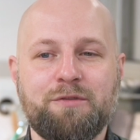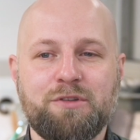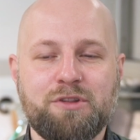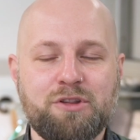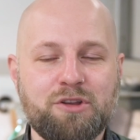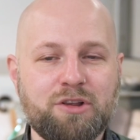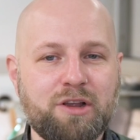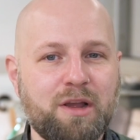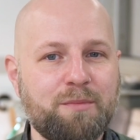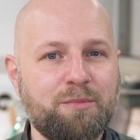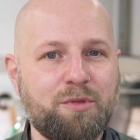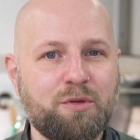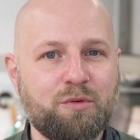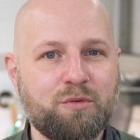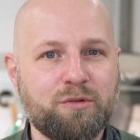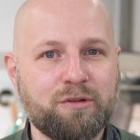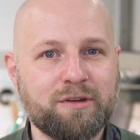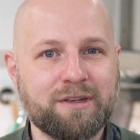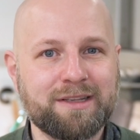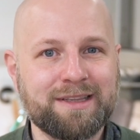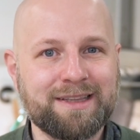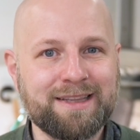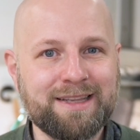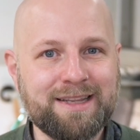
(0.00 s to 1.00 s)
if you look up the
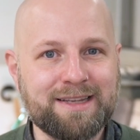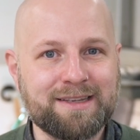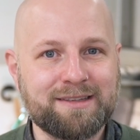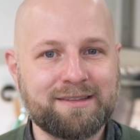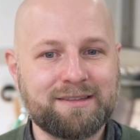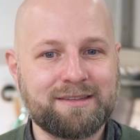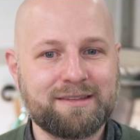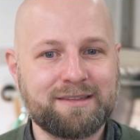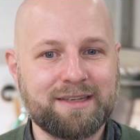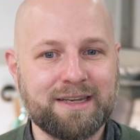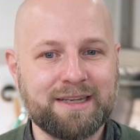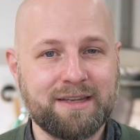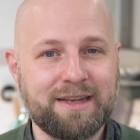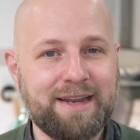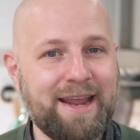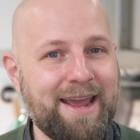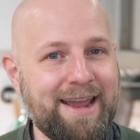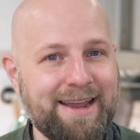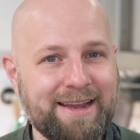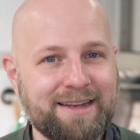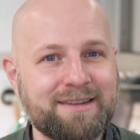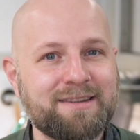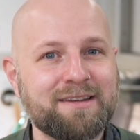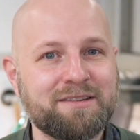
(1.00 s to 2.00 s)
word list,
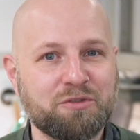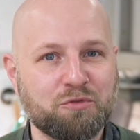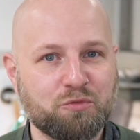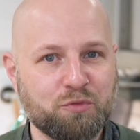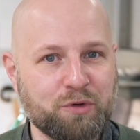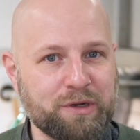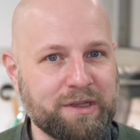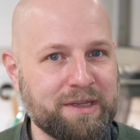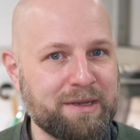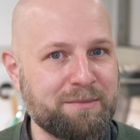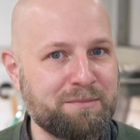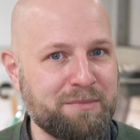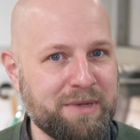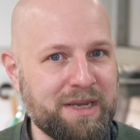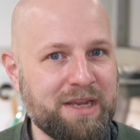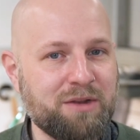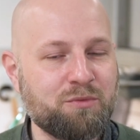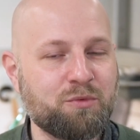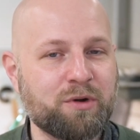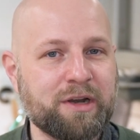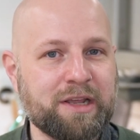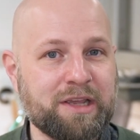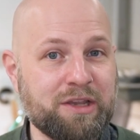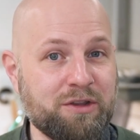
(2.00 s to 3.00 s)
today it doesn't really
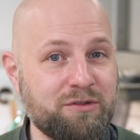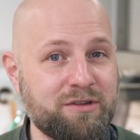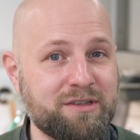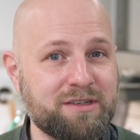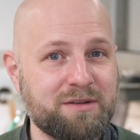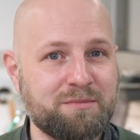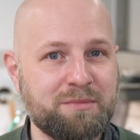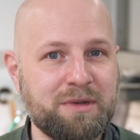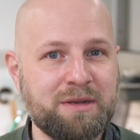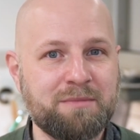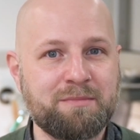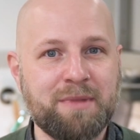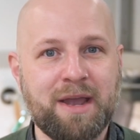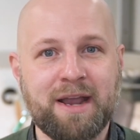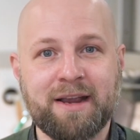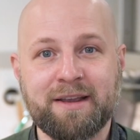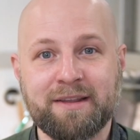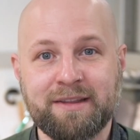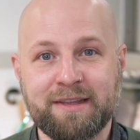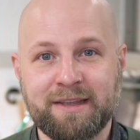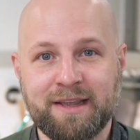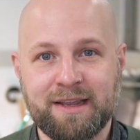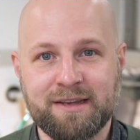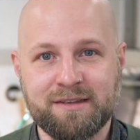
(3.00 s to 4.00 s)
mean what it used to mean back
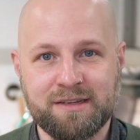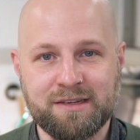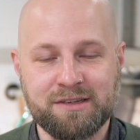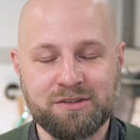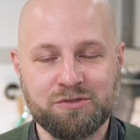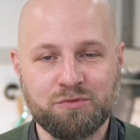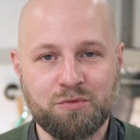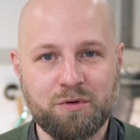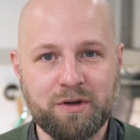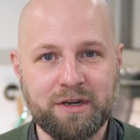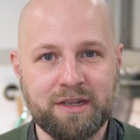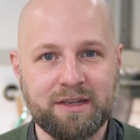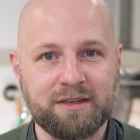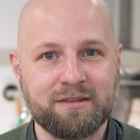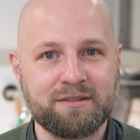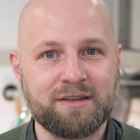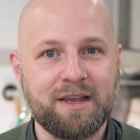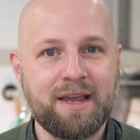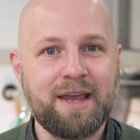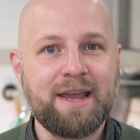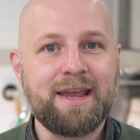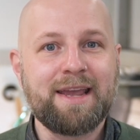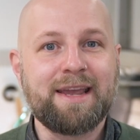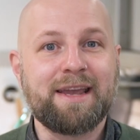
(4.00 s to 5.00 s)
in the 1820s.
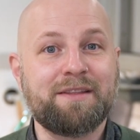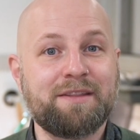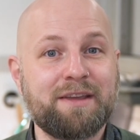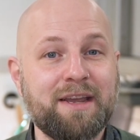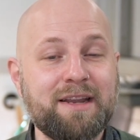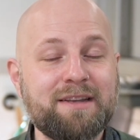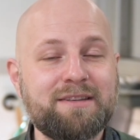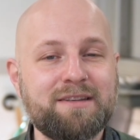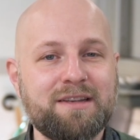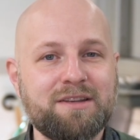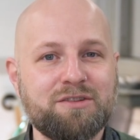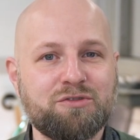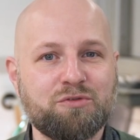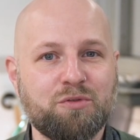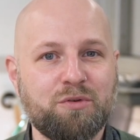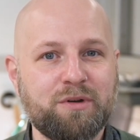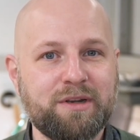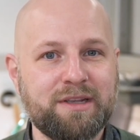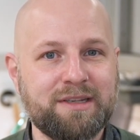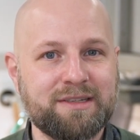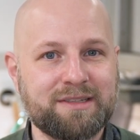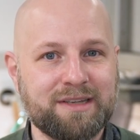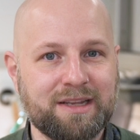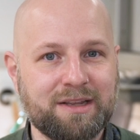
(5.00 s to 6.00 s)
In the
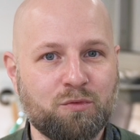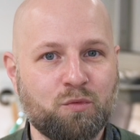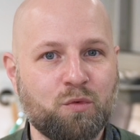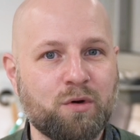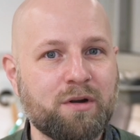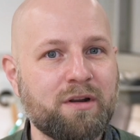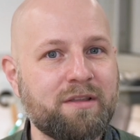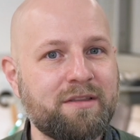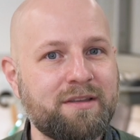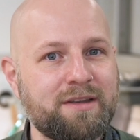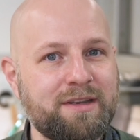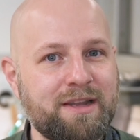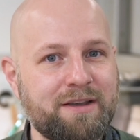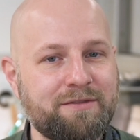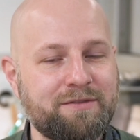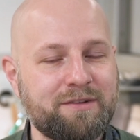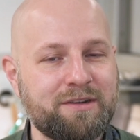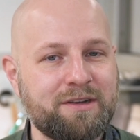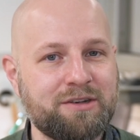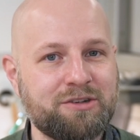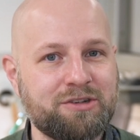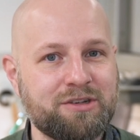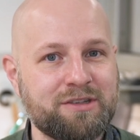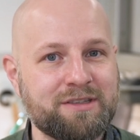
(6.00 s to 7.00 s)
1820s, one of the
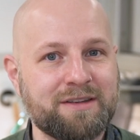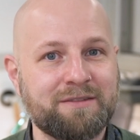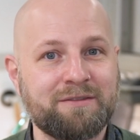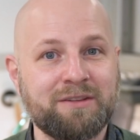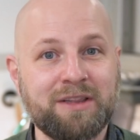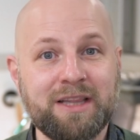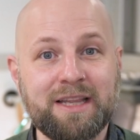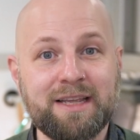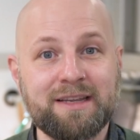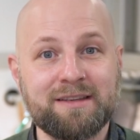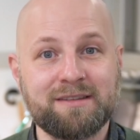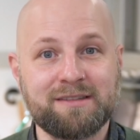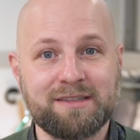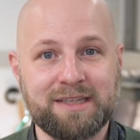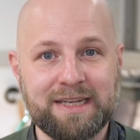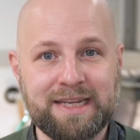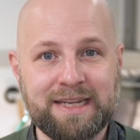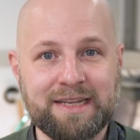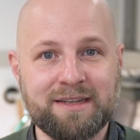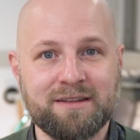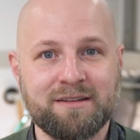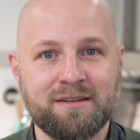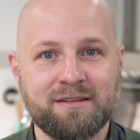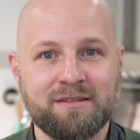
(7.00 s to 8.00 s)
definitions of list
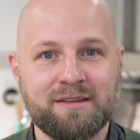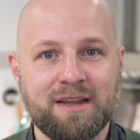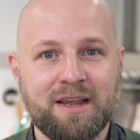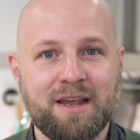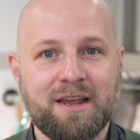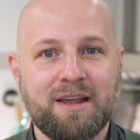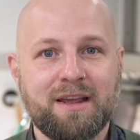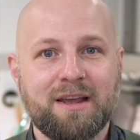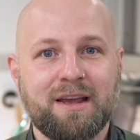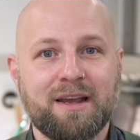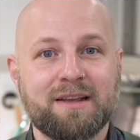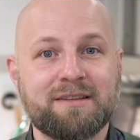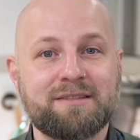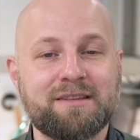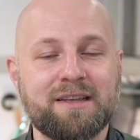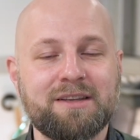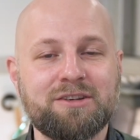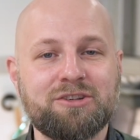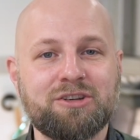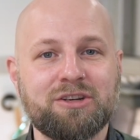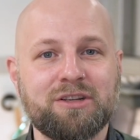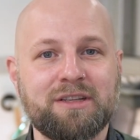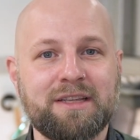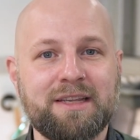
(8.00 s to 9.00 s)
is
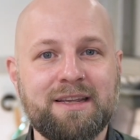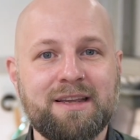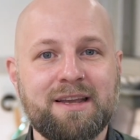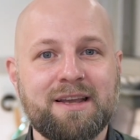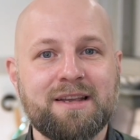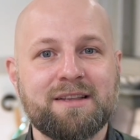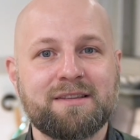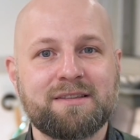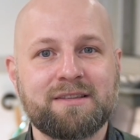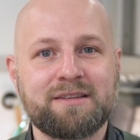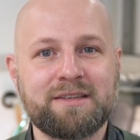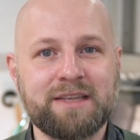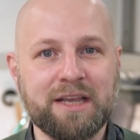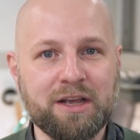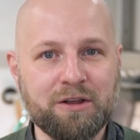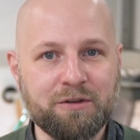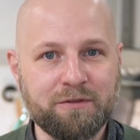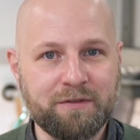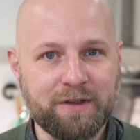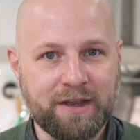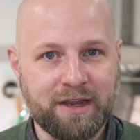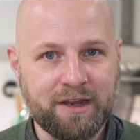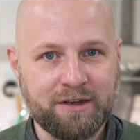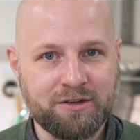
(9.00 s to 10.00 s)
essentially
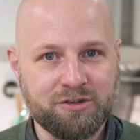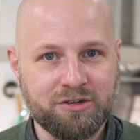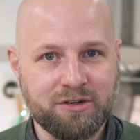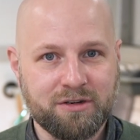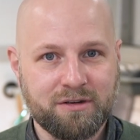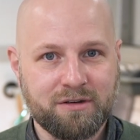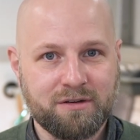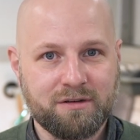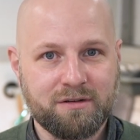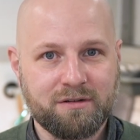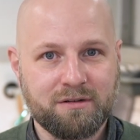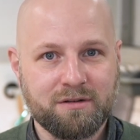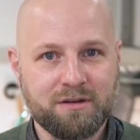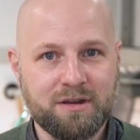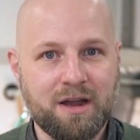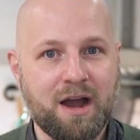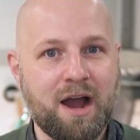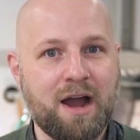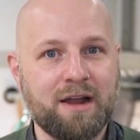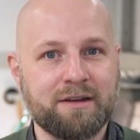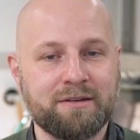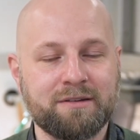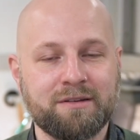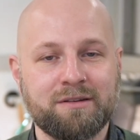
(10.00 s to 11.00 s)
selvage
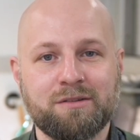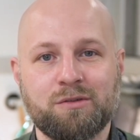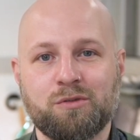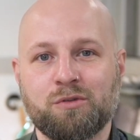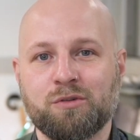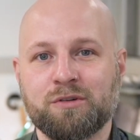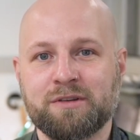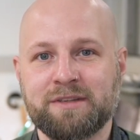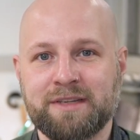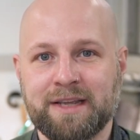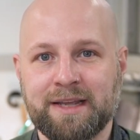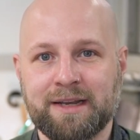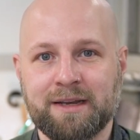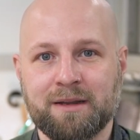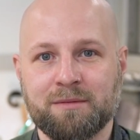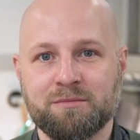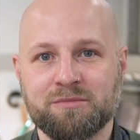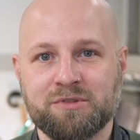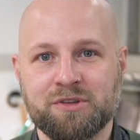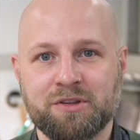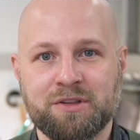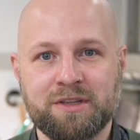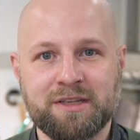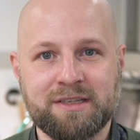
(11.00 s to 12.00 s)
cotton or denim.
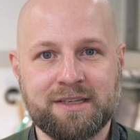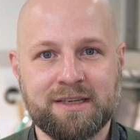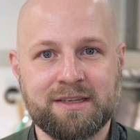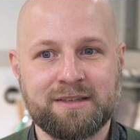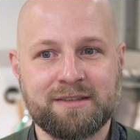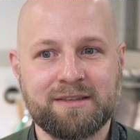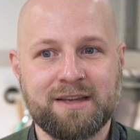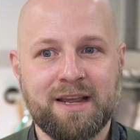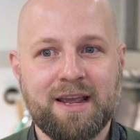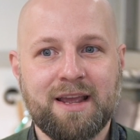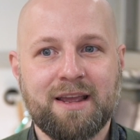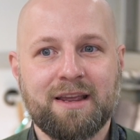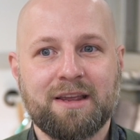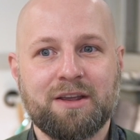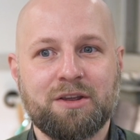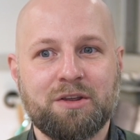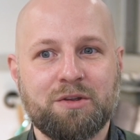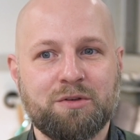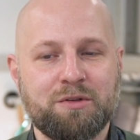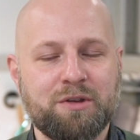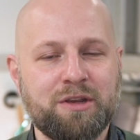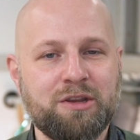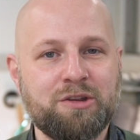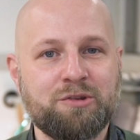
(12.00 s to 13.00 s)
So this is,
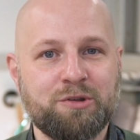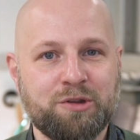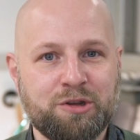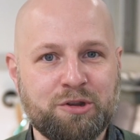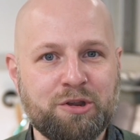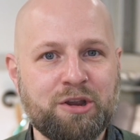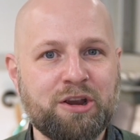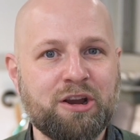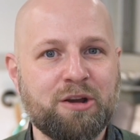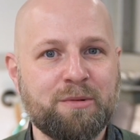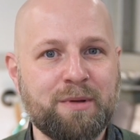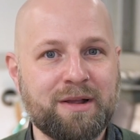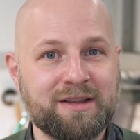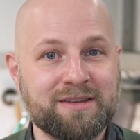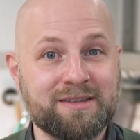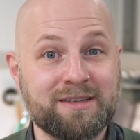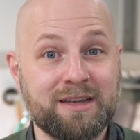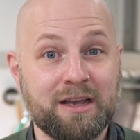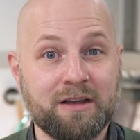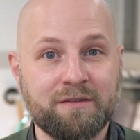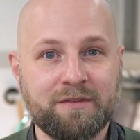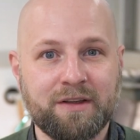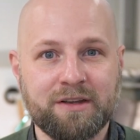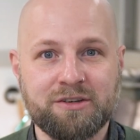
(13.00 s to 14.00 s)
you hear about
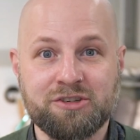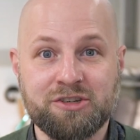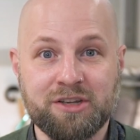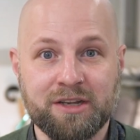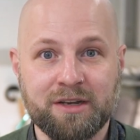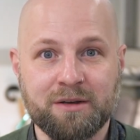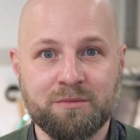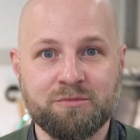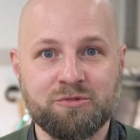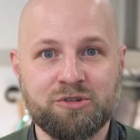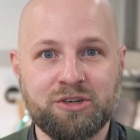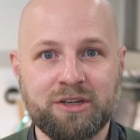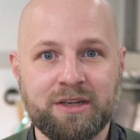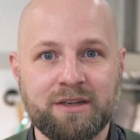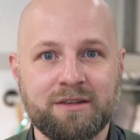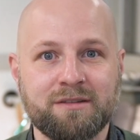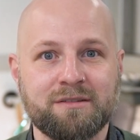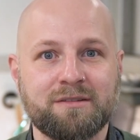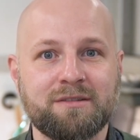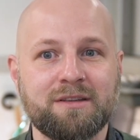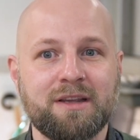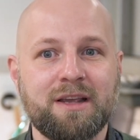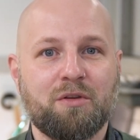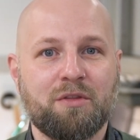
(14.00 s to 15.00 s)
selvage denim
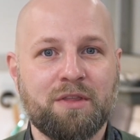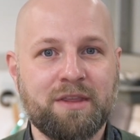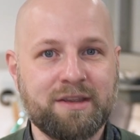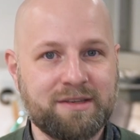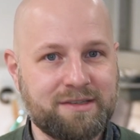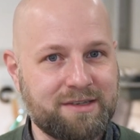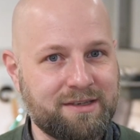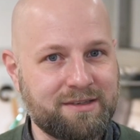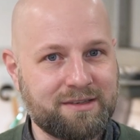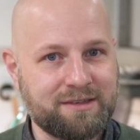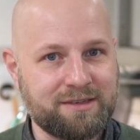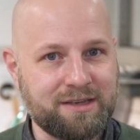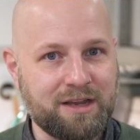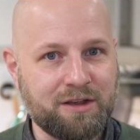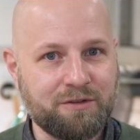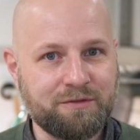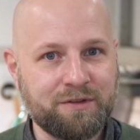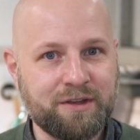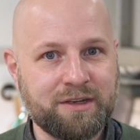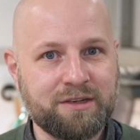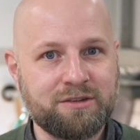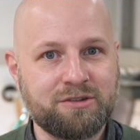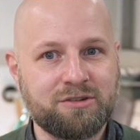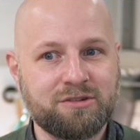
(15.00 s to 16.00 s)
jeans. This is
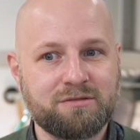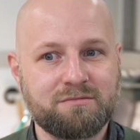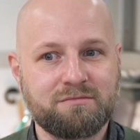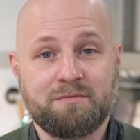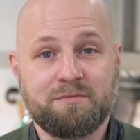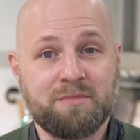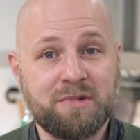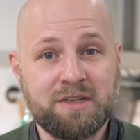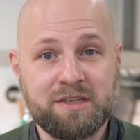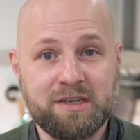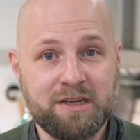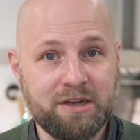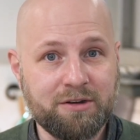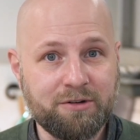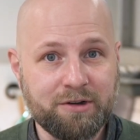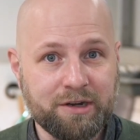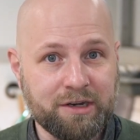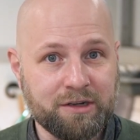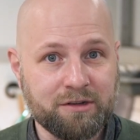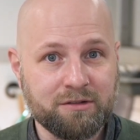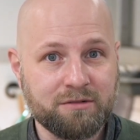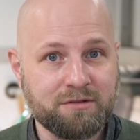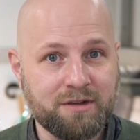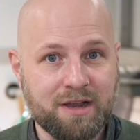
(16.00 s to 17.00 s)
selvage
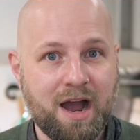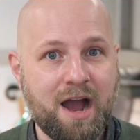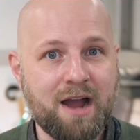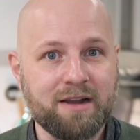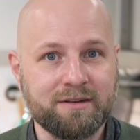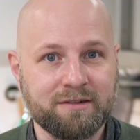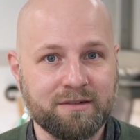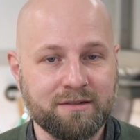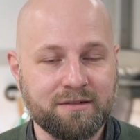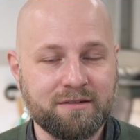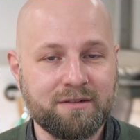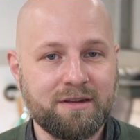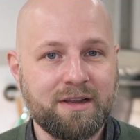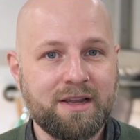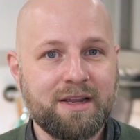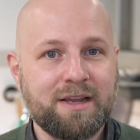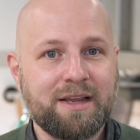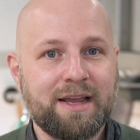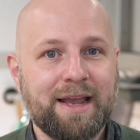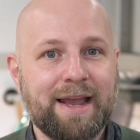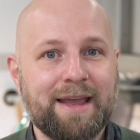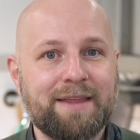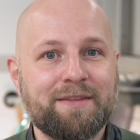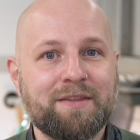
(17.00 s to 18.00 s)
material, cotton,
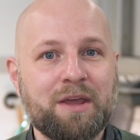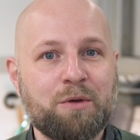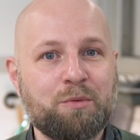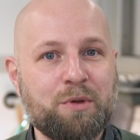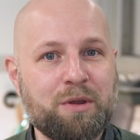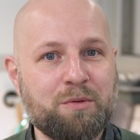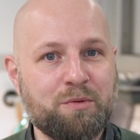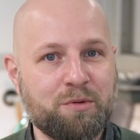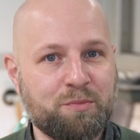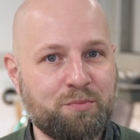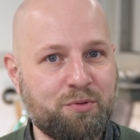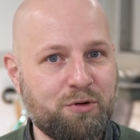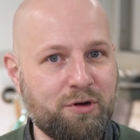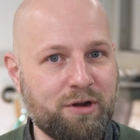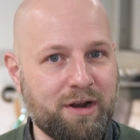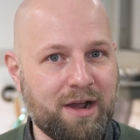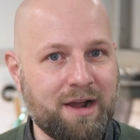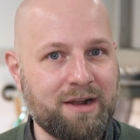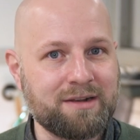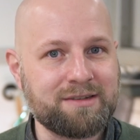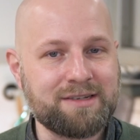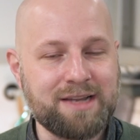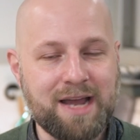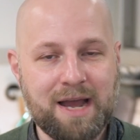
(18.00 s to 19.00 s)
that we would put
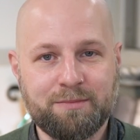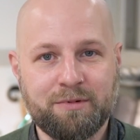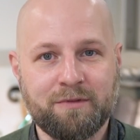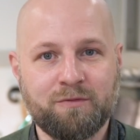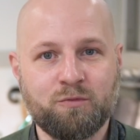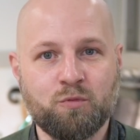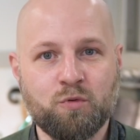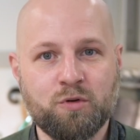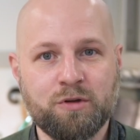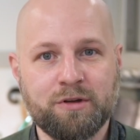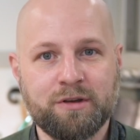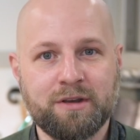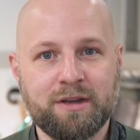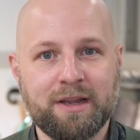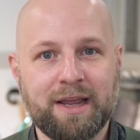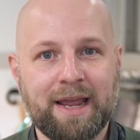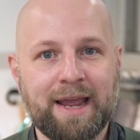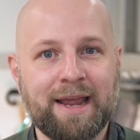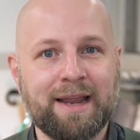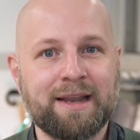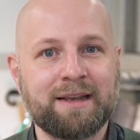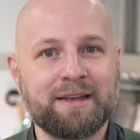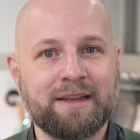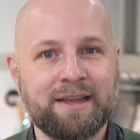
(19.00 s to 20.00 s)
on top of wood
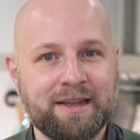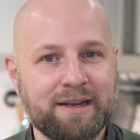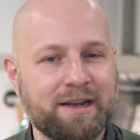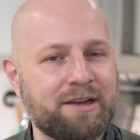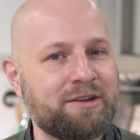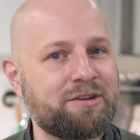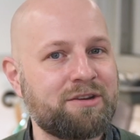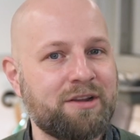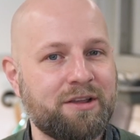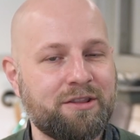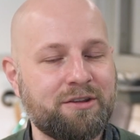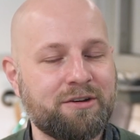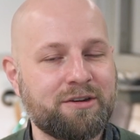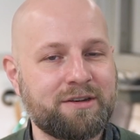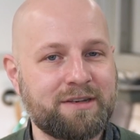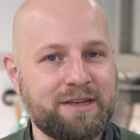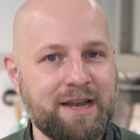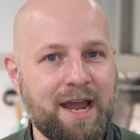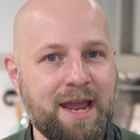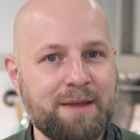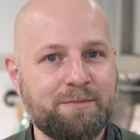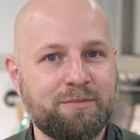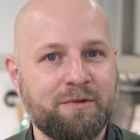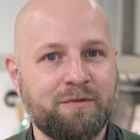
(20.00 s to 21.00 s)
and get another
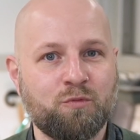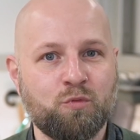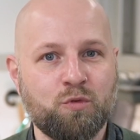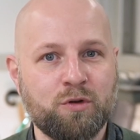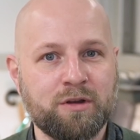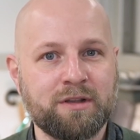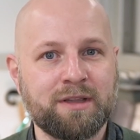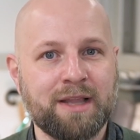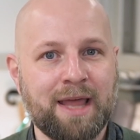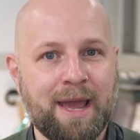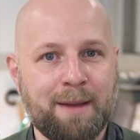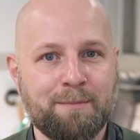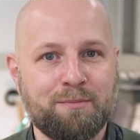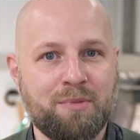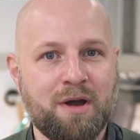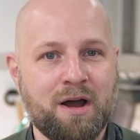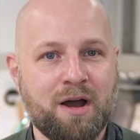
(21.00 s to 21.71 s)
type of wood lap